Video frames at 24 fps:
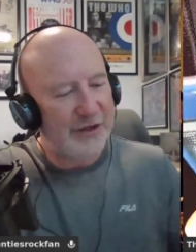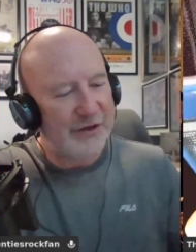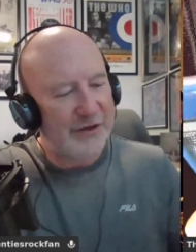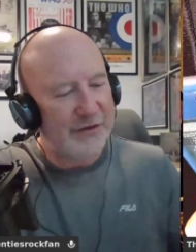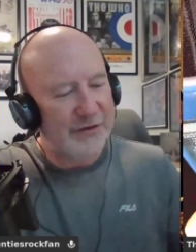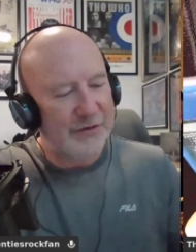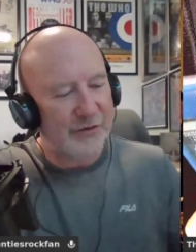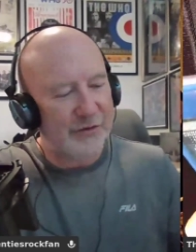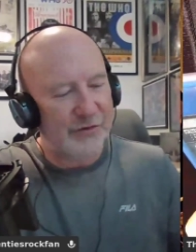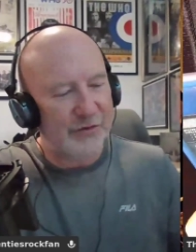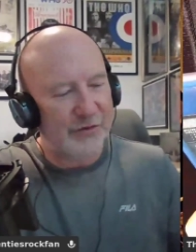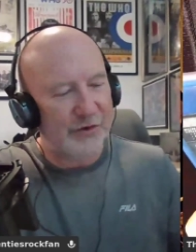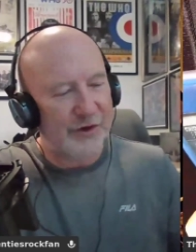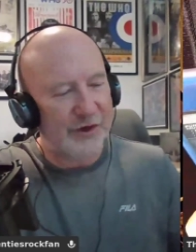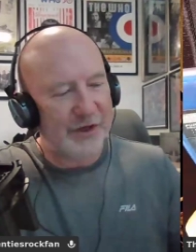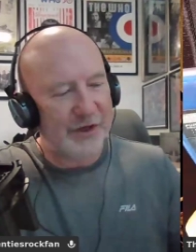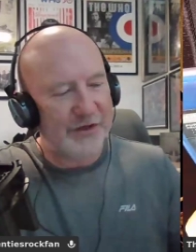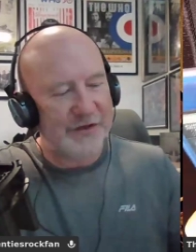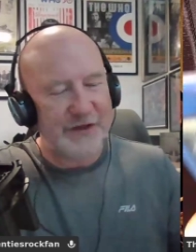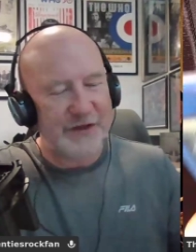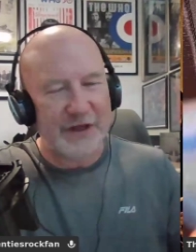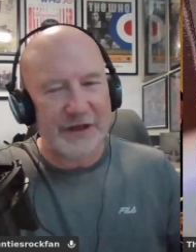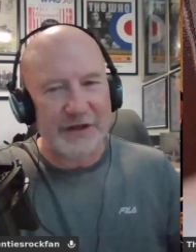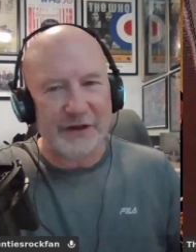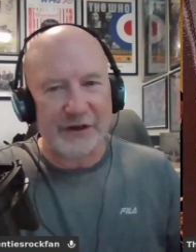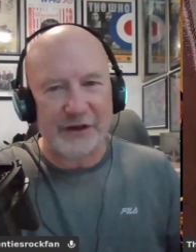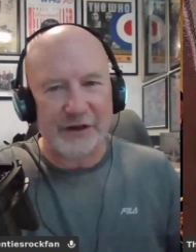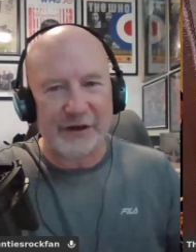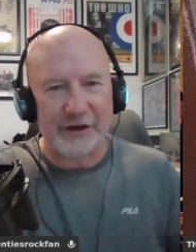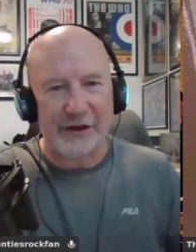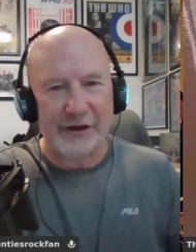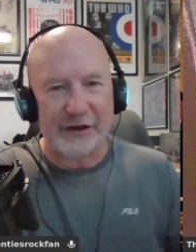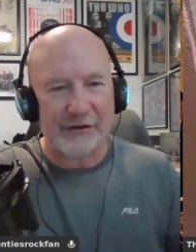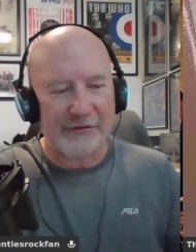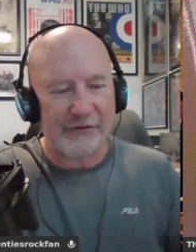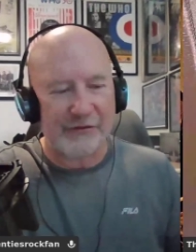So extended
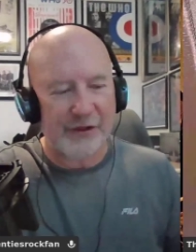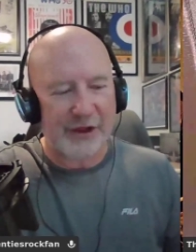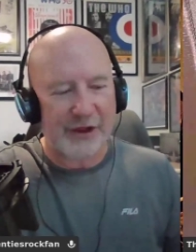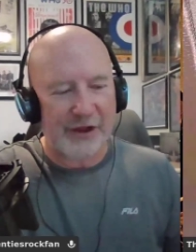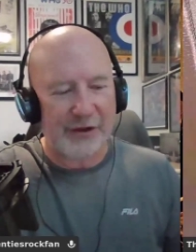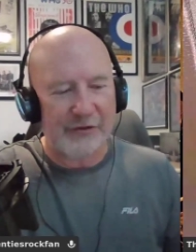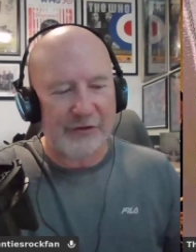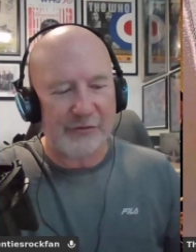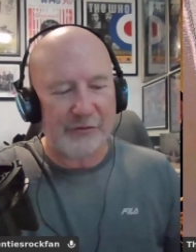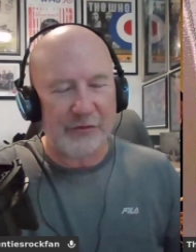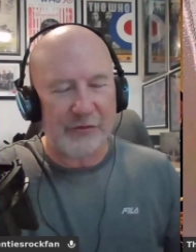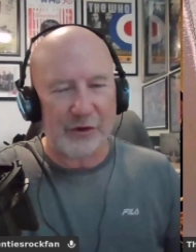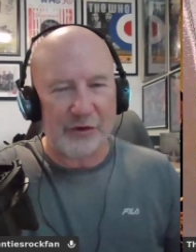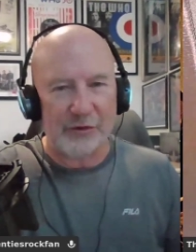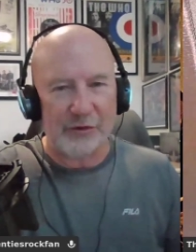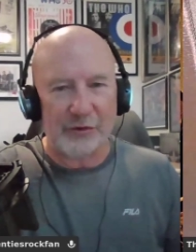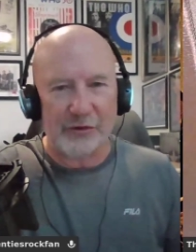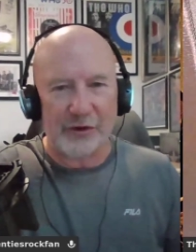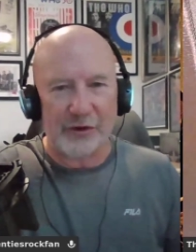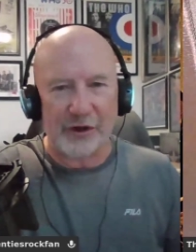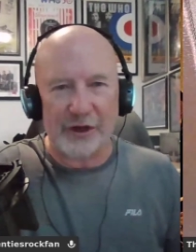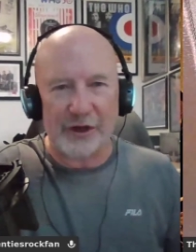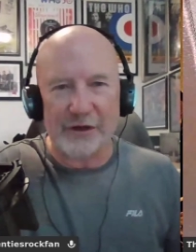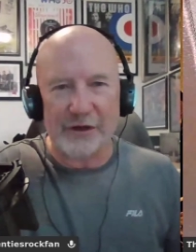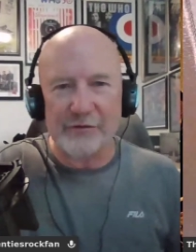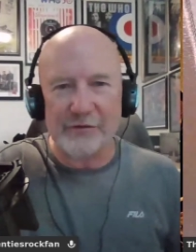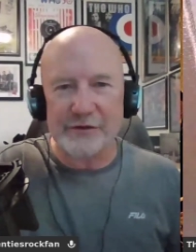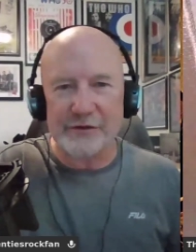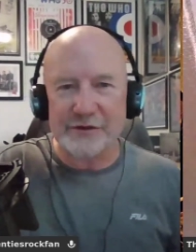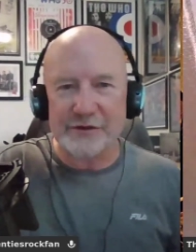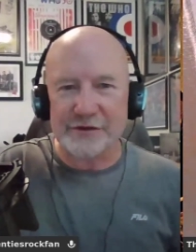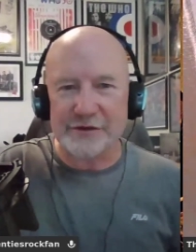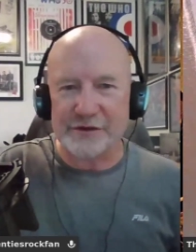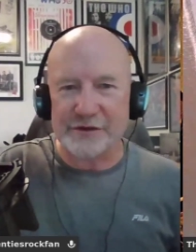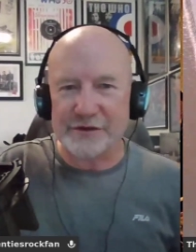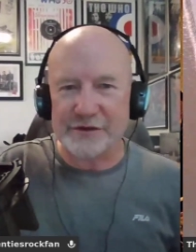cut of that on Blu-ray,
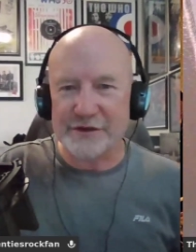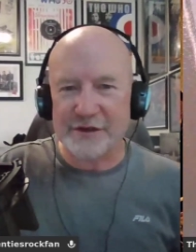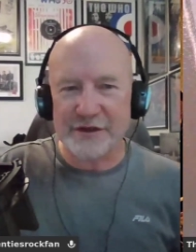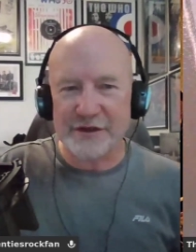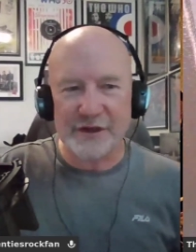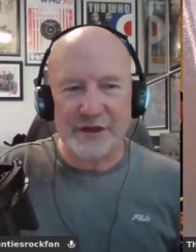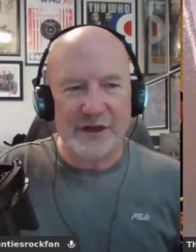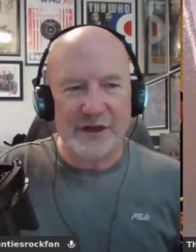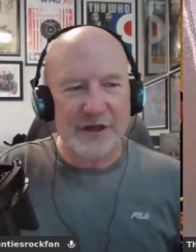which is